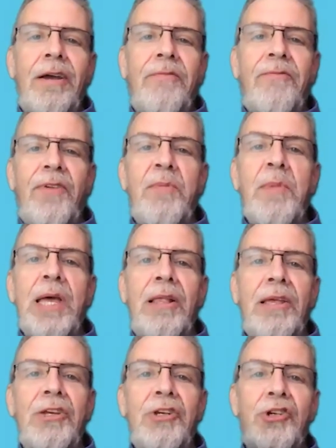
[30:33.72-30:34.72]
female
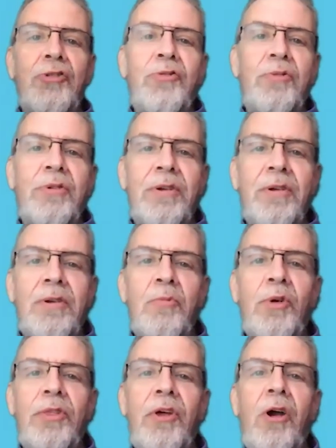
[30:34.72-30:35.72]
issue
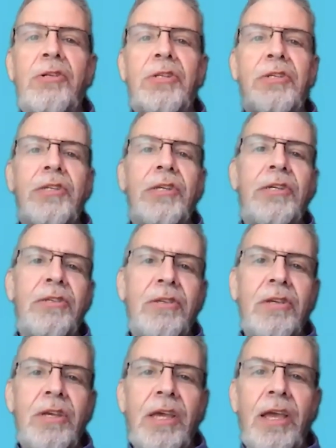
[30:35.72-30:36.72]
with heart disease,
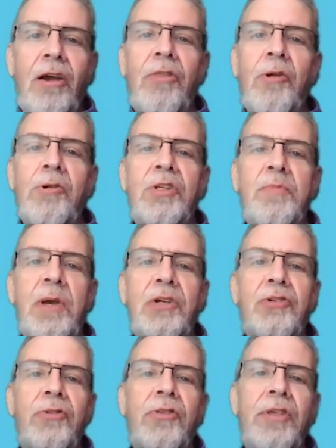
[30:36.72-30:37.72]
are there
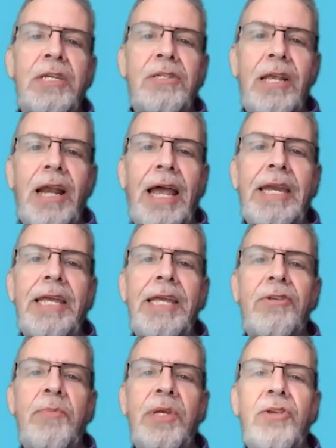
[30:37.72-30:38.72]
special things that I need
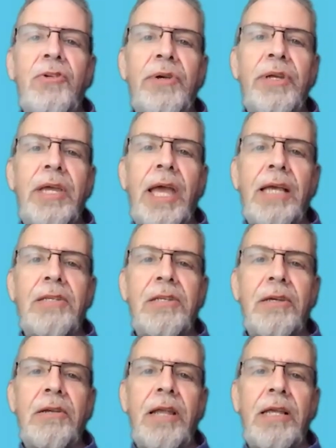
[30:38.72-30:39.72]
to be doing as
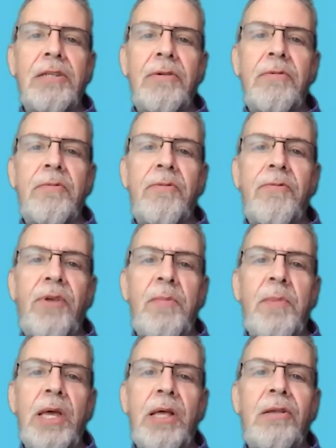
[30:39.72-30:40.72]
a
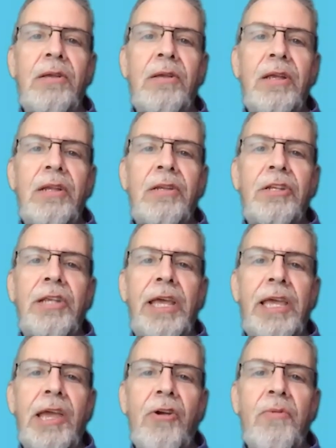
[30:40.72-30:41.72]
female to take
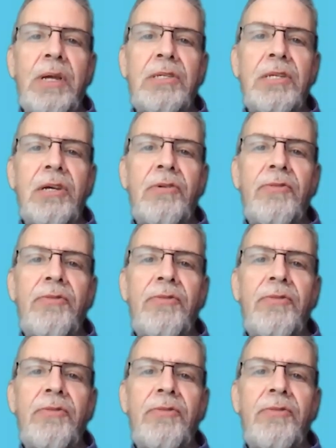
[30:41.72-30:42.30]
care of myself?